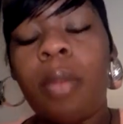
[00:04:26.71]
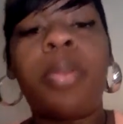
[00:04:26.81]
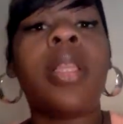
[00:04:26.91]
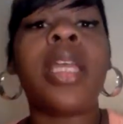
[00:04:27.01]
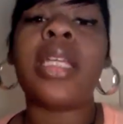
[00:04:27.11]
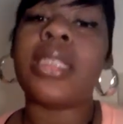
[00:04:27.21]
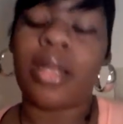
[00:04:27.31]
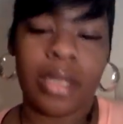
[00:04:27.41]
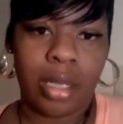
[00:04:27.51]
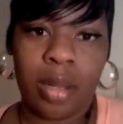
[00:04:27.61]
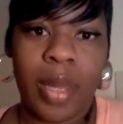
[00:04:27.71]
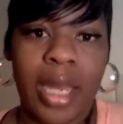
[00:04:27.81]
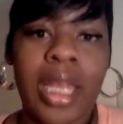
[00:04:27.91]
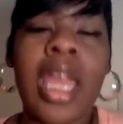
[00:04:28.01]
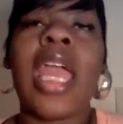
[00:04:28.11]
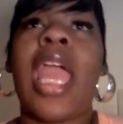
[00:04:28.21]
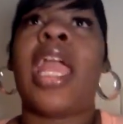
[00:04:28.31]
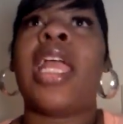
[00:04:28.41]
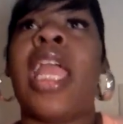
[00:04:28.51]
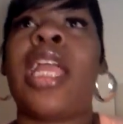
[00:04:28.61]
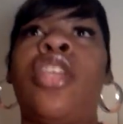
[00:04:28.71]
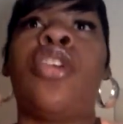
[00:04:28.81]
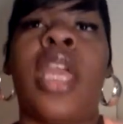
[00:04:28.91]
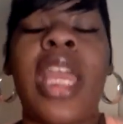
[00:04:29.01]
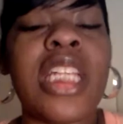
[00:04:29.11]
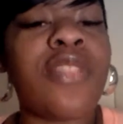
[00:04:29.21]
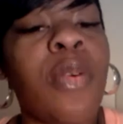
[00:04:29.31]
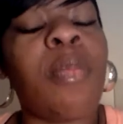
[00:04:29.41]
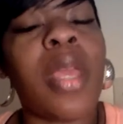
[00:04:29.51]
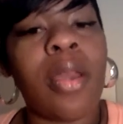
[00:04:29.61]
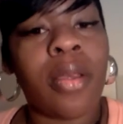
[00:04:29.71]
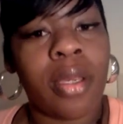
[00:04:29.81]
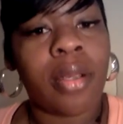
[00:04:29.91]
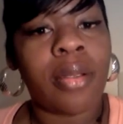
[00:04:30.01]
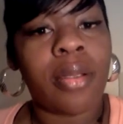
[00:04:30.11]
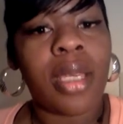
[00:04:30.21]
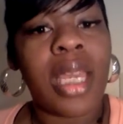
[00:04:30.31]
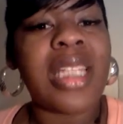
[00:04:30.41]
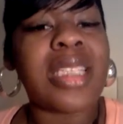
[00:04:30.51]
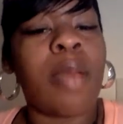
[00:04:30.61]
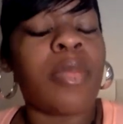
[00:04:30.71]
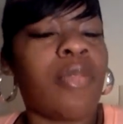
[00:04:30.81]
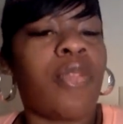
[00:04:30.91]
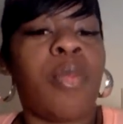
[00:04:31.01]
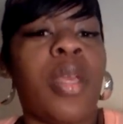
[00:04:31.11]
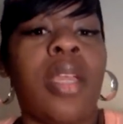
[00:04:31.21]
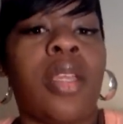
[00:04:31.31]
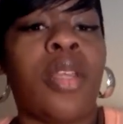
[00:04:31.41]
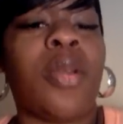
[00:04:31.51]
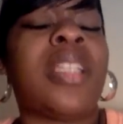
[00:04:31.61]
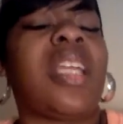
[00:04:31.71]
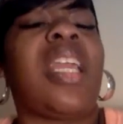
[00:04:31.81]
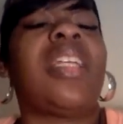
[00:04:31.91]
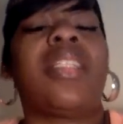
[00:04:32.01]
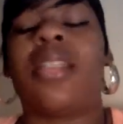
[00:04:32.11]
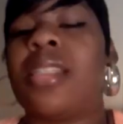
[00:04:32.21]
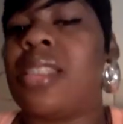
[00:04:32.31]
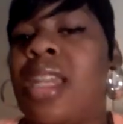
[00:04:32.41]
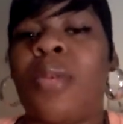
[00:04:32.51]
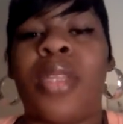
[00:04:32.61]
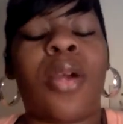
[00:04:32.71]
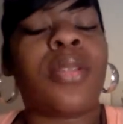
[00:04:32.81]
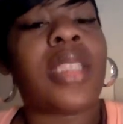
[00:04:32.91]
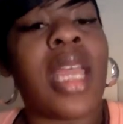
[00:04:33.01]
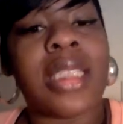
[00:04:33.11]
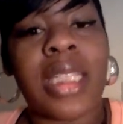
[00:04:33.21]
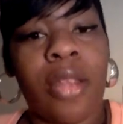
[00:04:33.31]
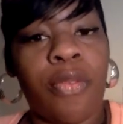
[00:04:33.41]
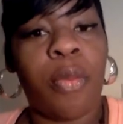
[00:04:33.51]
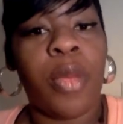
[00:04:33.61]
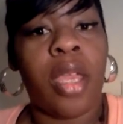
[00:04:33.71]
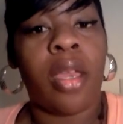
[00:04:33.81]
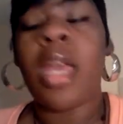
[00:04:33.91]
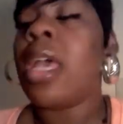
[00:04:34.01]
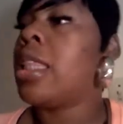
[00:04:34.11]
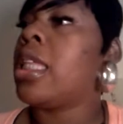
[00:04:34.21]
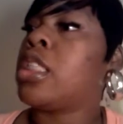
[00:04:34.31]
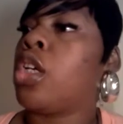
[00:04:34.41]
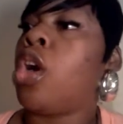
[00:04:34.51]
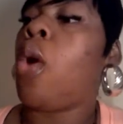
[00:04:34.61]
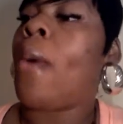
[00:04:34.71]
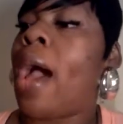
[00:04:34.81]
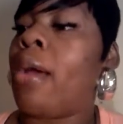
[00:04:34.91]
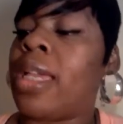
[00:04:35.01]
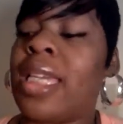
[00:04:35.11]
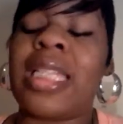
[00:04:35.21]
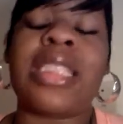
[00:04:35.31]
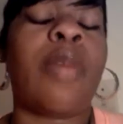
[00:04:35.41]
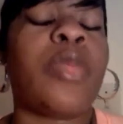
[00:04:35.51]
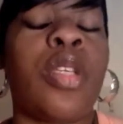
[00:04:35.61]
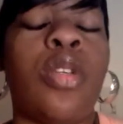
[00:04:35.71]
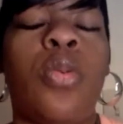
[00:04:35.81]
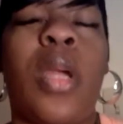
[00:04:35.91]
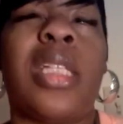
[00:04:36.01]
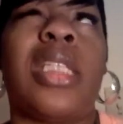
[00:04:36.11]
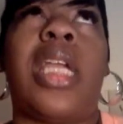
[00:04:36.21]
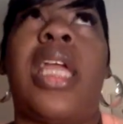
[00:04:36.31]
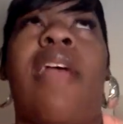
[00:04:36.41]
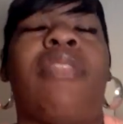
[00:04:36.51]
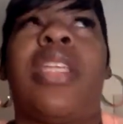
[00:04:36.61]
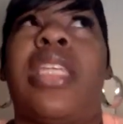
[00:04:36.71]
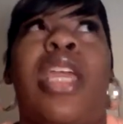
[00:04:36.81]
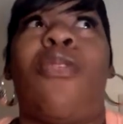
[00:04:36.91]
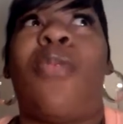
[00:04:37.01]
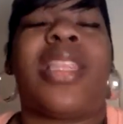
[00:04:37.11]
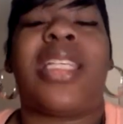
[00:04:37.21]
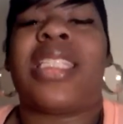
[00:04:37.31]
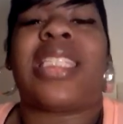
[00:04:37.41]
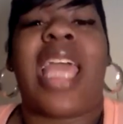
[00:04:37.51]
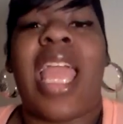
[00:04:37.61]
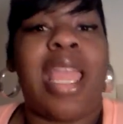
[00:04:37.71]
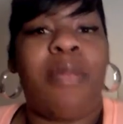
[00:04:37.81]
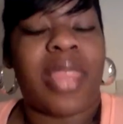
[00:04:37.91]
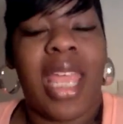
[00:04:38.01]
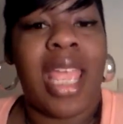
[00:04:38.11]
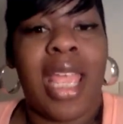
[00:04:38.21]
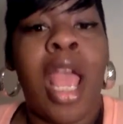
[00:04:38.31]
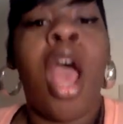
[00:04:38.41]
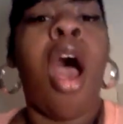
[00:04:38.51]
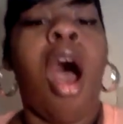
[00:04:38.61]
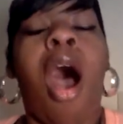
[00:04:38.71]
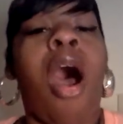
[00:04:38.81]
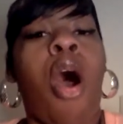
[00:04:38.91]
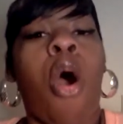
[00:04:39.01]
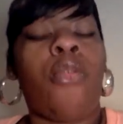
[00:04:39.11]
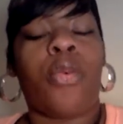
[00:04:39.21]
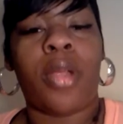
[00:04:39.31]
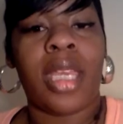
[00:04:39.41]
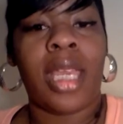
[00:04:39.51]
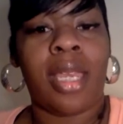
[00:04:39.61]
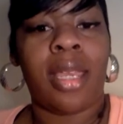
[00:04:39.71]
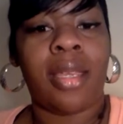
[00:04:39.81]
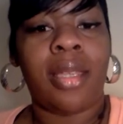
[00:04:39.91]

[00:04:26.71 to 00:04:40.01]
Please don't let nobody. He's familiar. He's something familiar to you. It's easier to stick with those things that are familiar than to go out and get something new and then have to deal with the same thing all over again.